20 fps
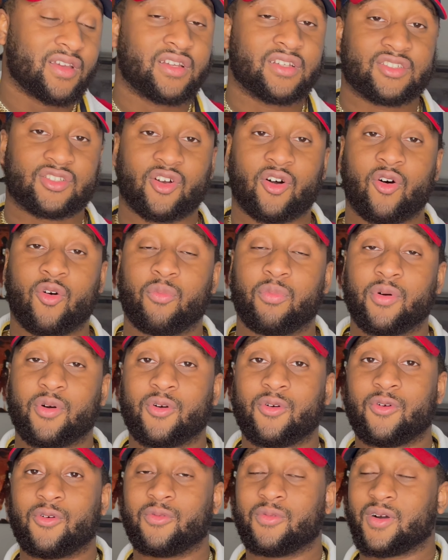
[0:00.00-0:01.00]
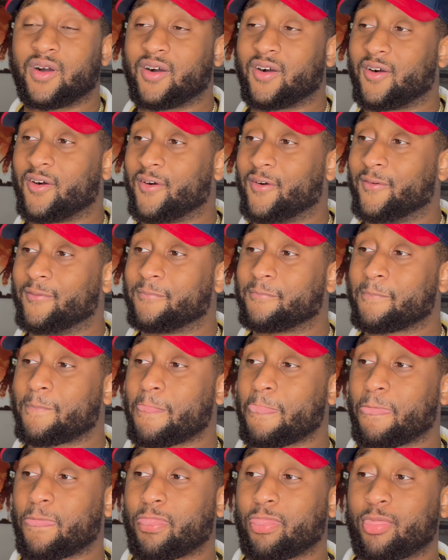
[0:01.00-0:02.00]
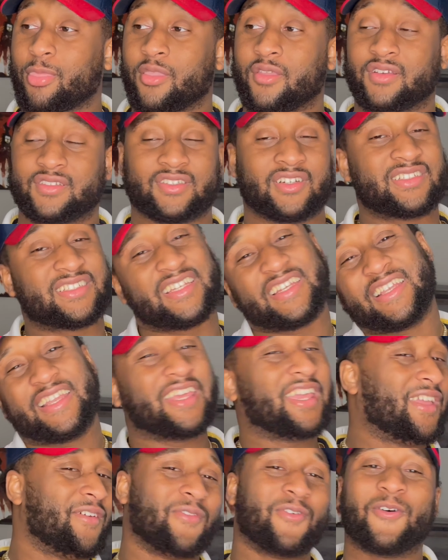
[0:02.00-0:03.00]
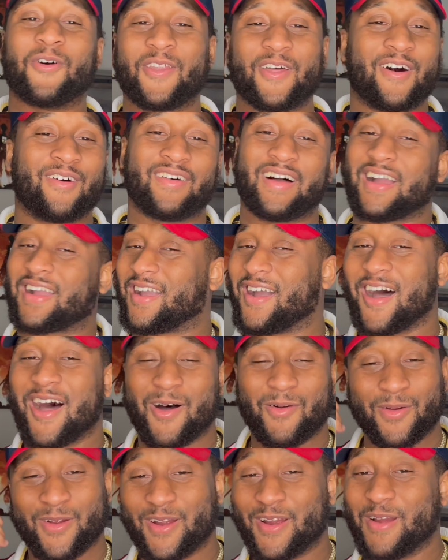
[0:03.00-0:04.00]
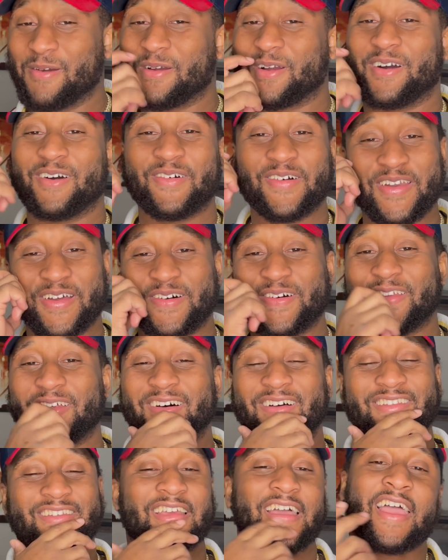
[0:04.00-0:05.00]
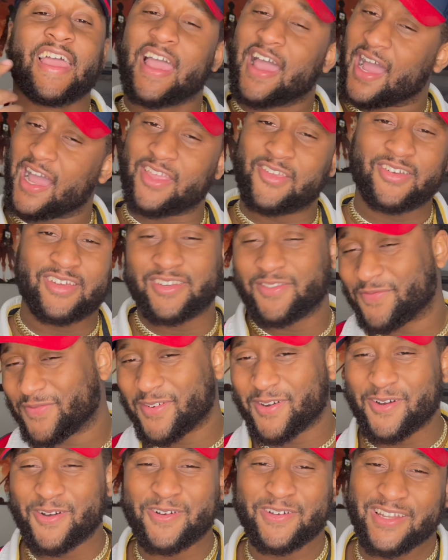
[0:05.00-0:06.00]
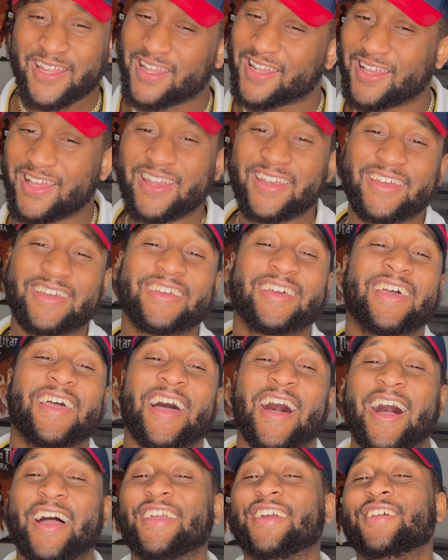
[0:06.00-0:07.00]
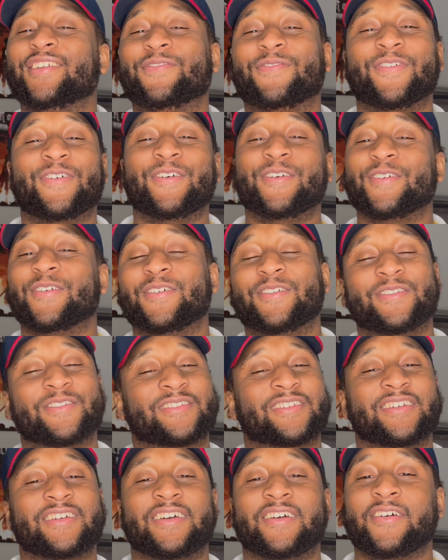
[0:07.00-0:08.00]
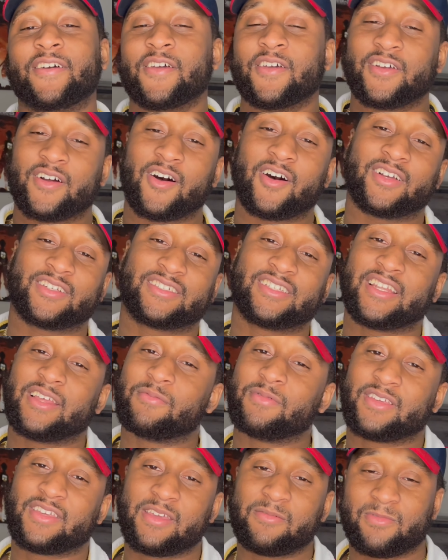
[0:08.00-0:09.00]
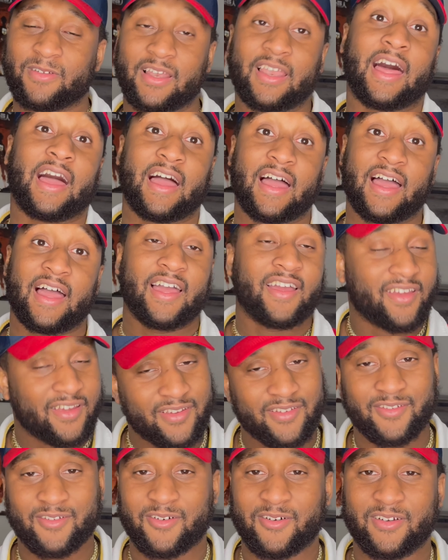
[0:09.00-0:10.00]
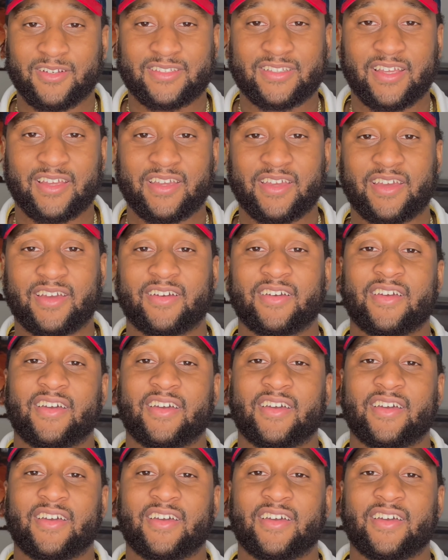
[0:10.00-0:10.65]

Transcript: So boom, um, so she leave or whatever. I call her girl or whatever. I was like, how you get the phone? buddy? How you get the phone? You know what I'm saying? Oh, she let me keep it lying. You know what I'm saying?